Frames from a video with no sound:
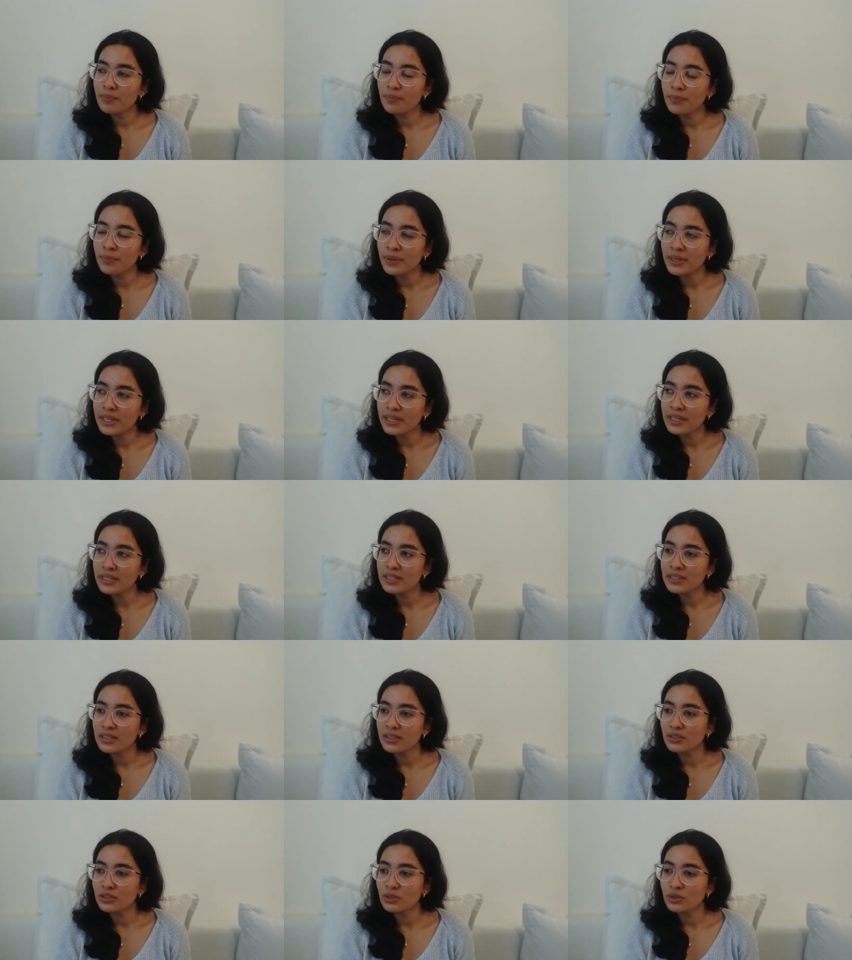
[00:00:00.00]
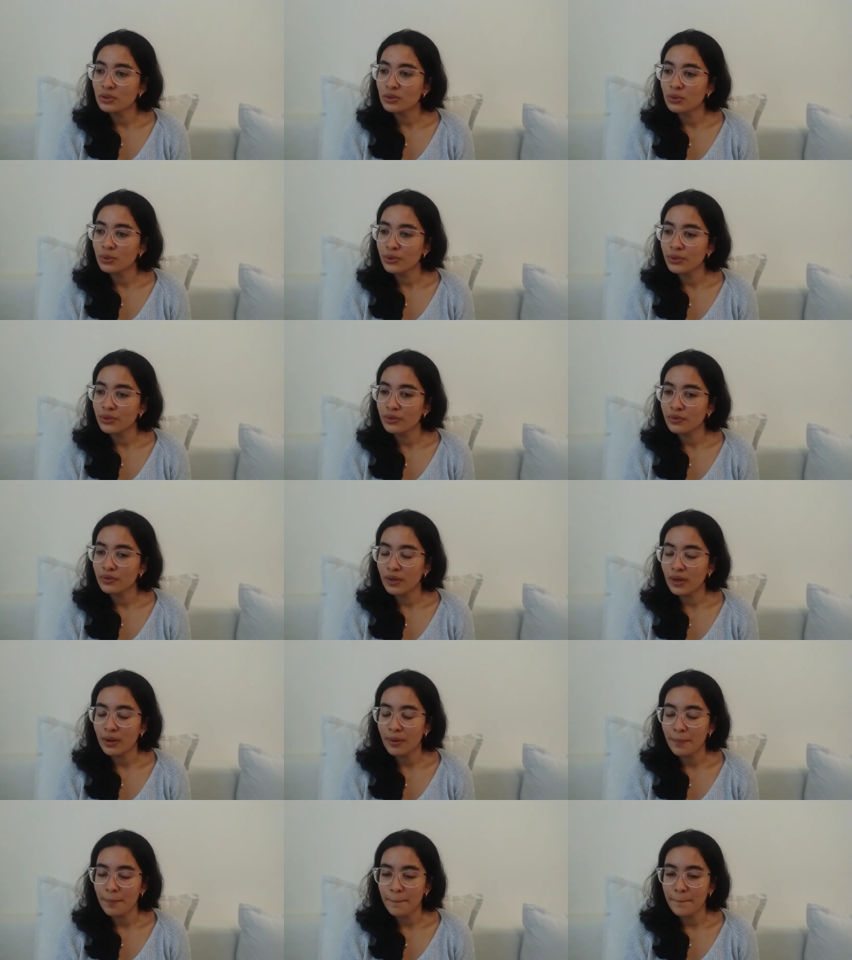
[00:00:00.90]
begins a sort of
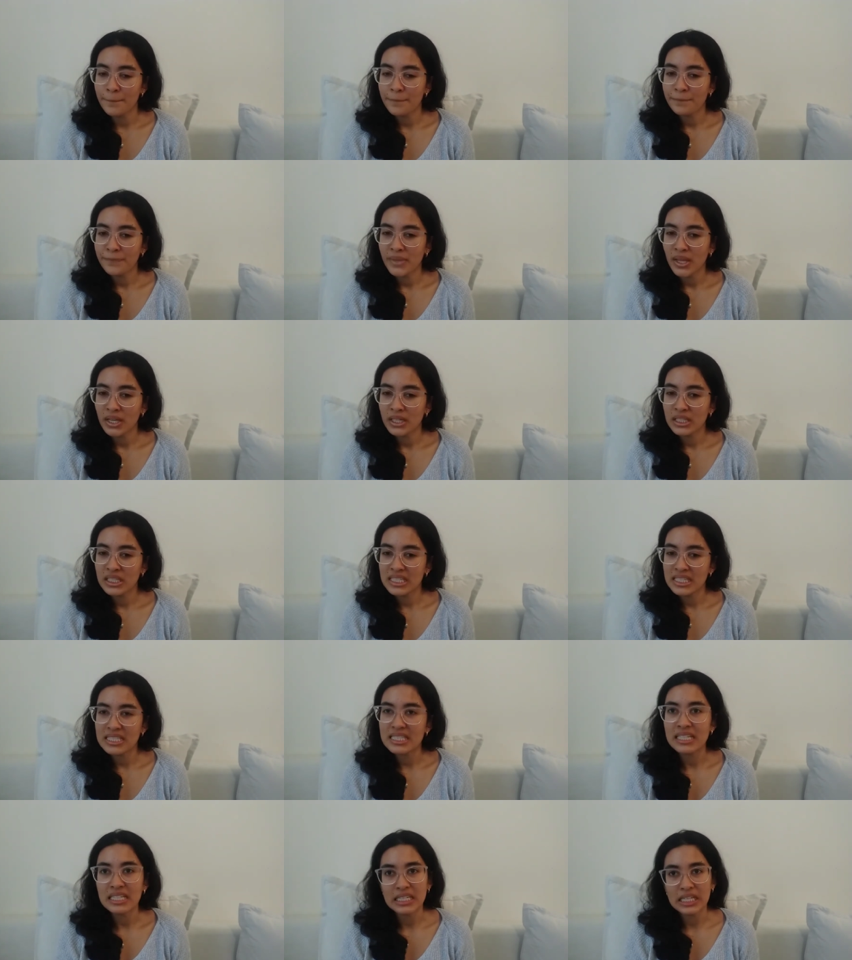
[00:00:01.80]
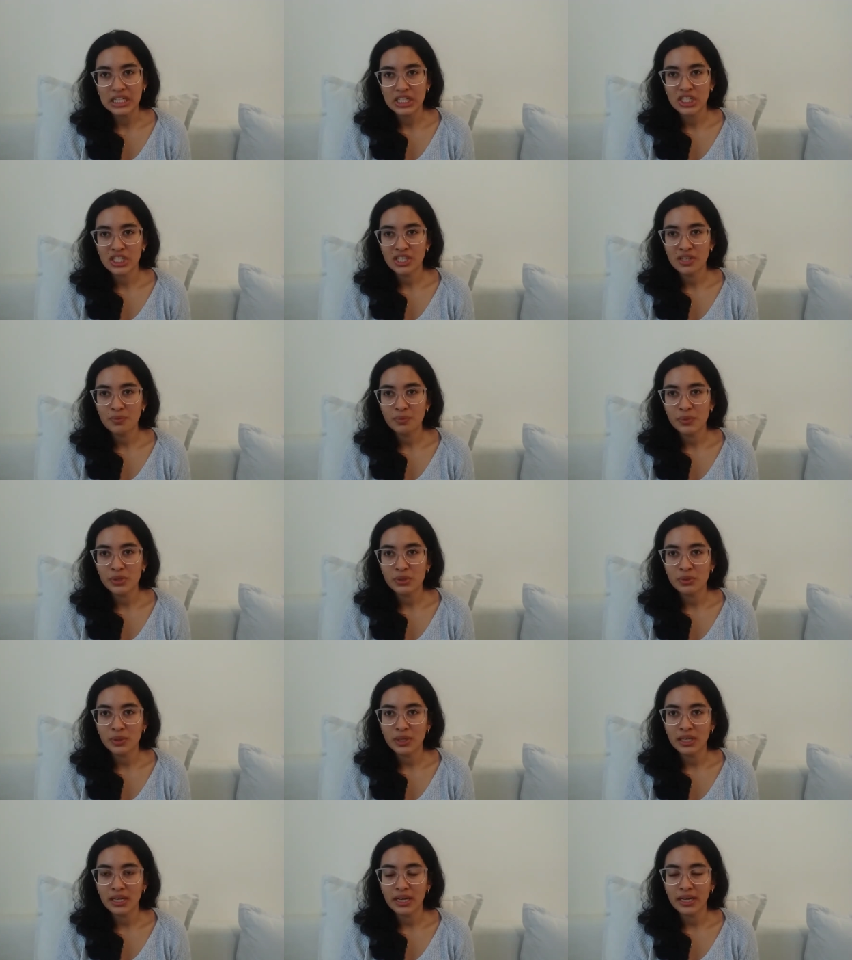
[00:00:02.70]
disconnection
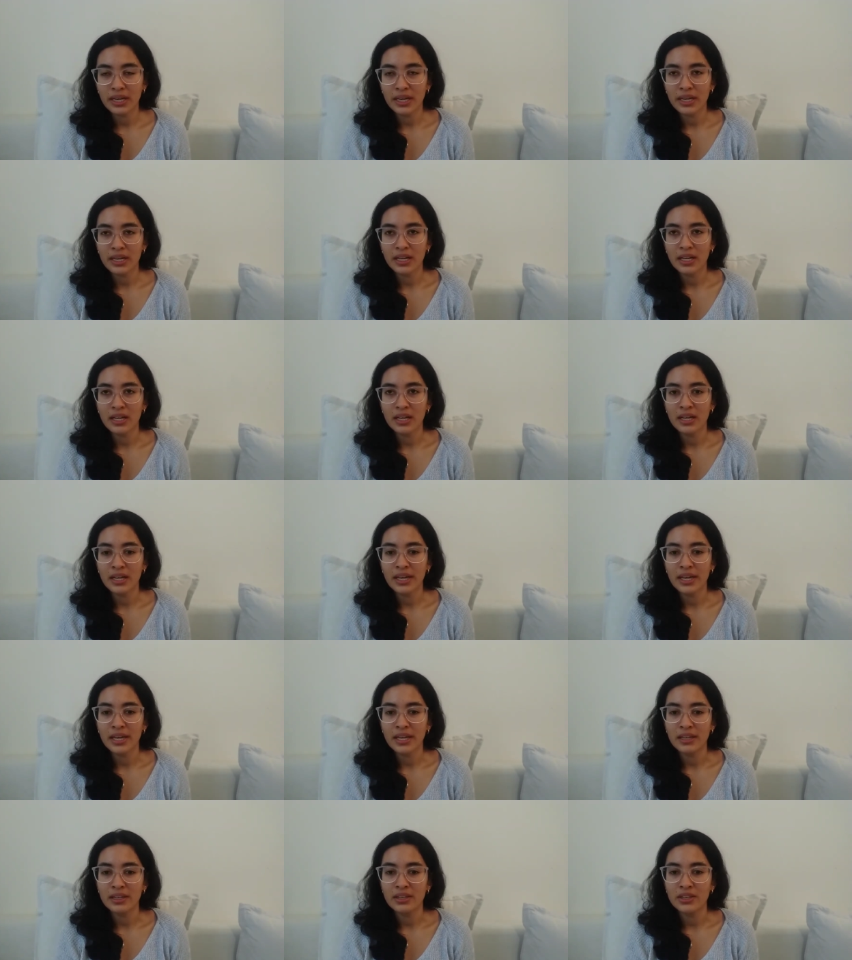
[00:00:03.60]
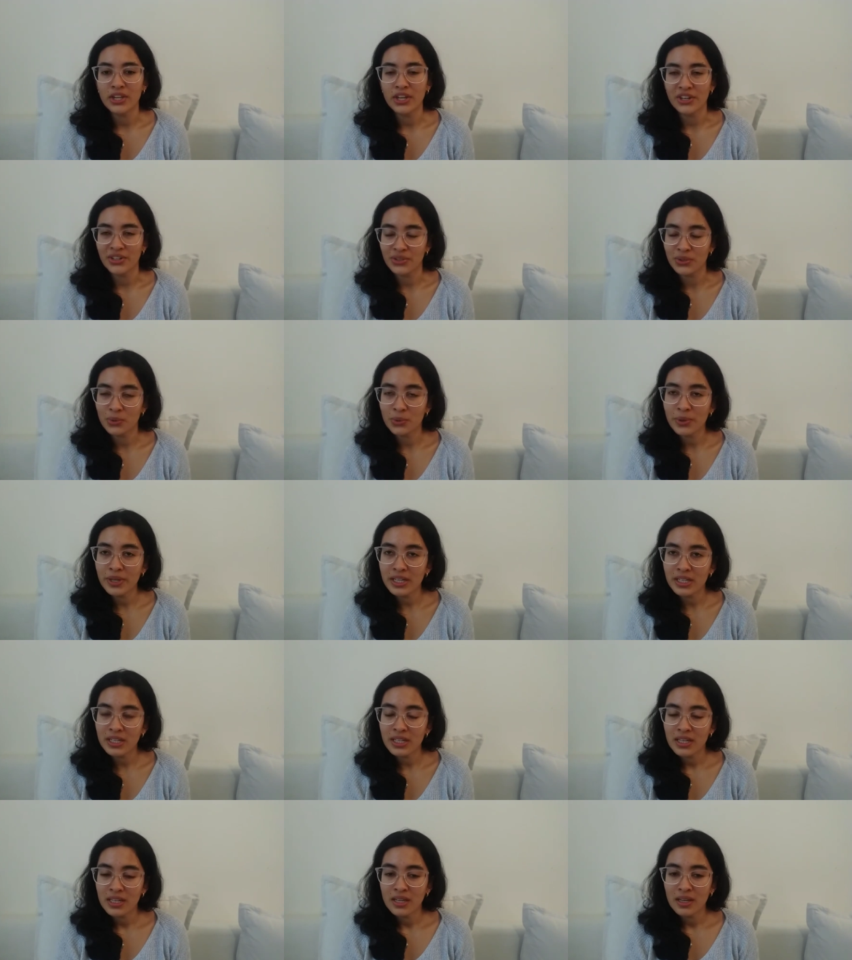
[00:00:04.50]
between Akeha and their
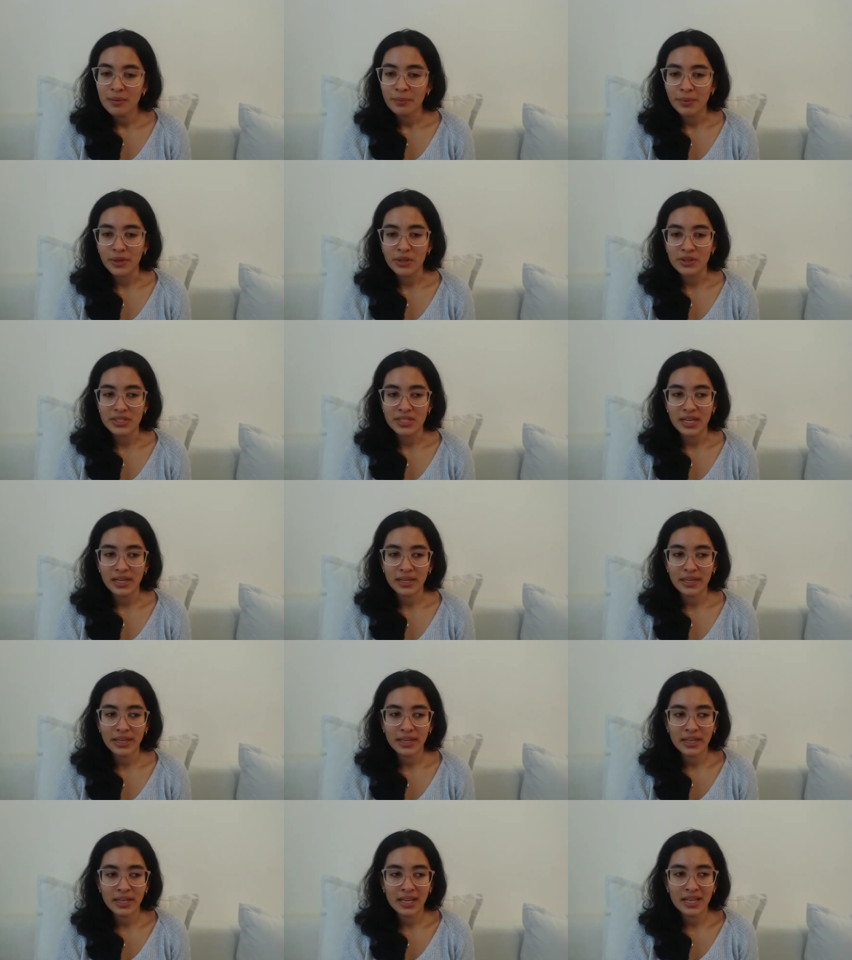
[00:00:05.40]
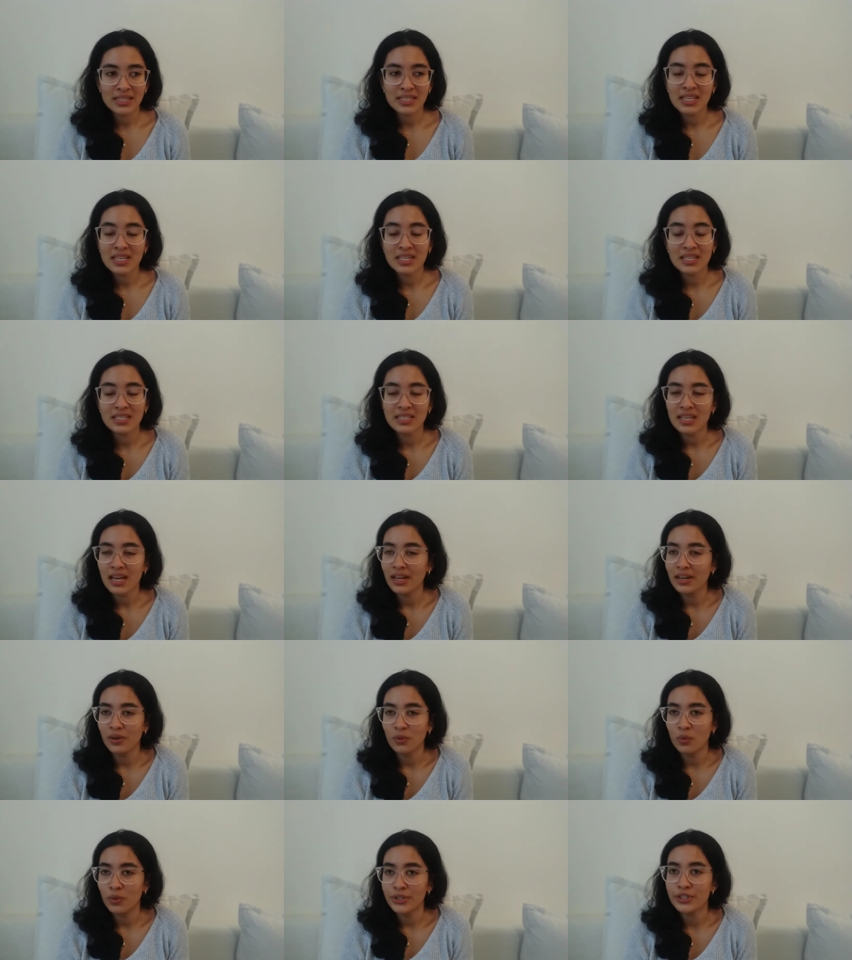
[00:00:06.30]
twin, because Akeha hasn't
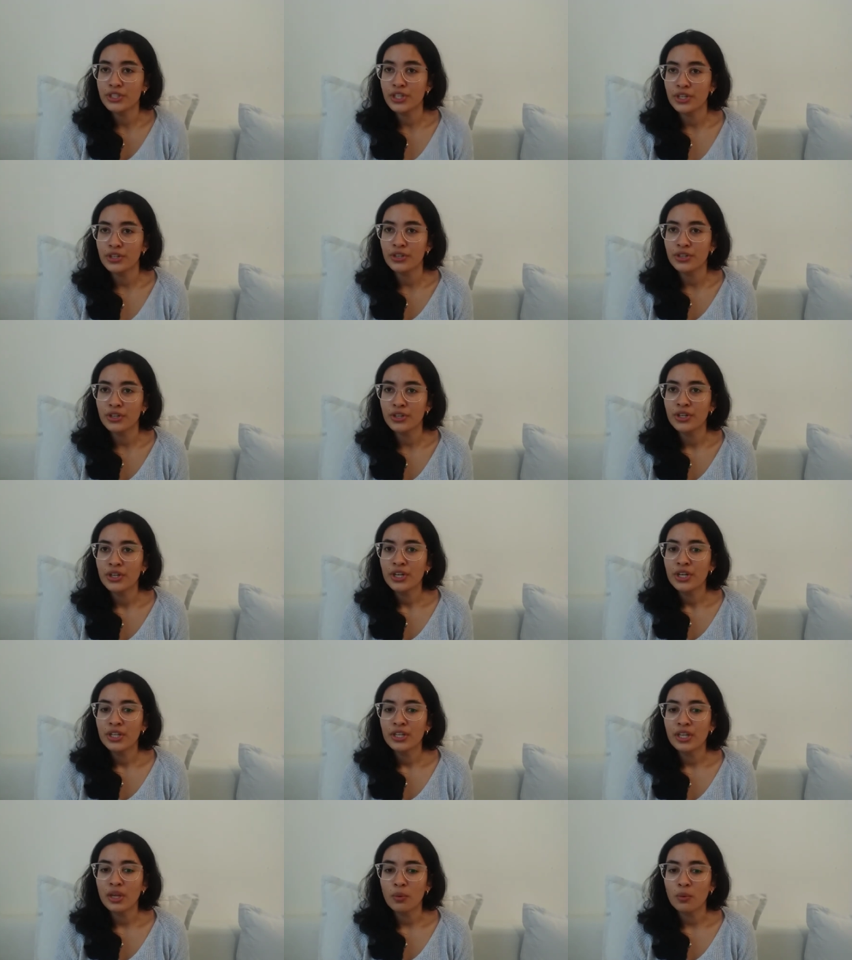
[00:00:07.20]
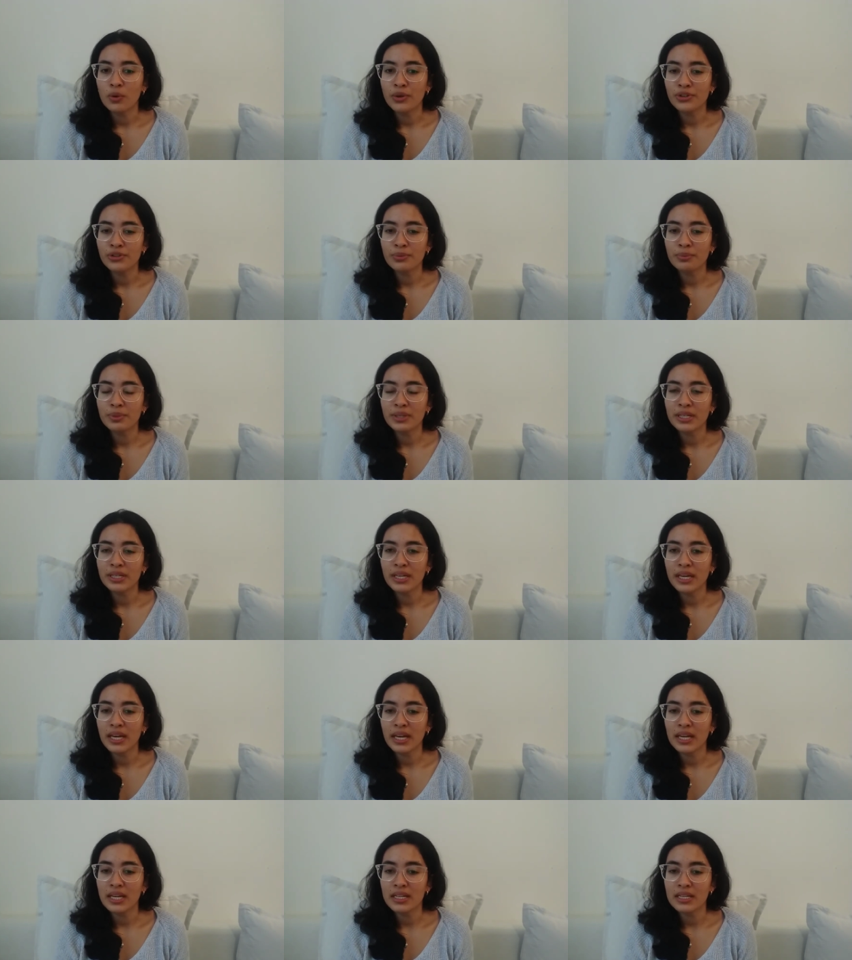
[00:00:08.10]
decided what gender they want to be.
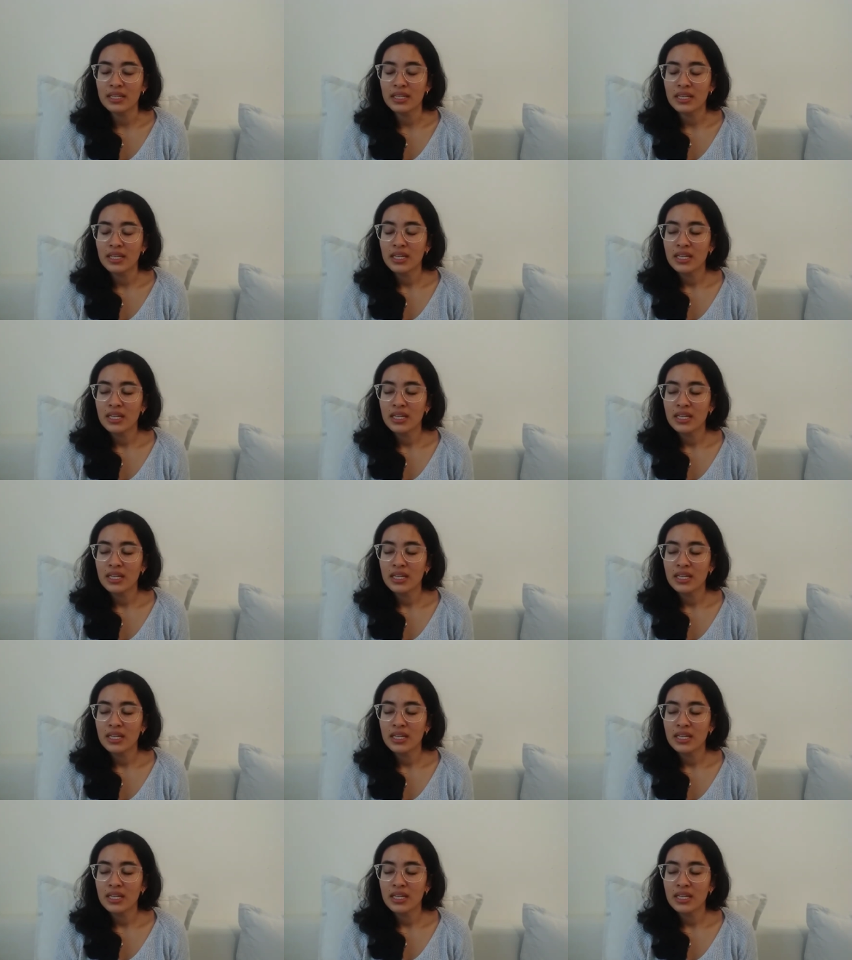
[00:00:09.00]
And